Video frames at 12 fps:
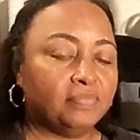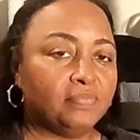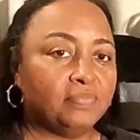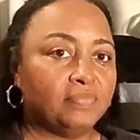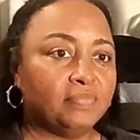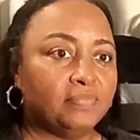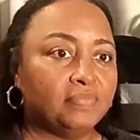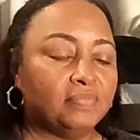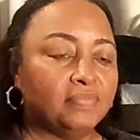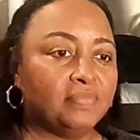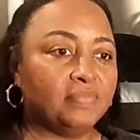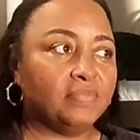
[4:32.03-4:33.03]

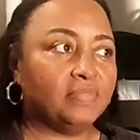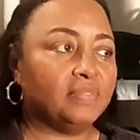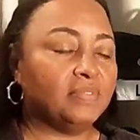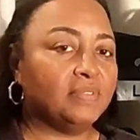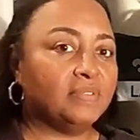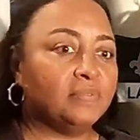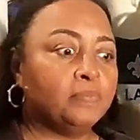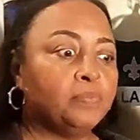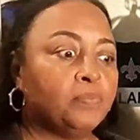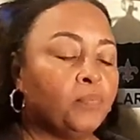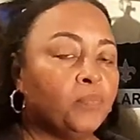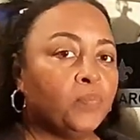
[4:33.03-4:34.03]

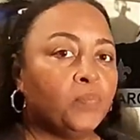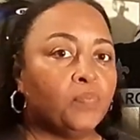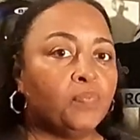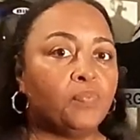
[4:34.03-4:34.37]
[no speech]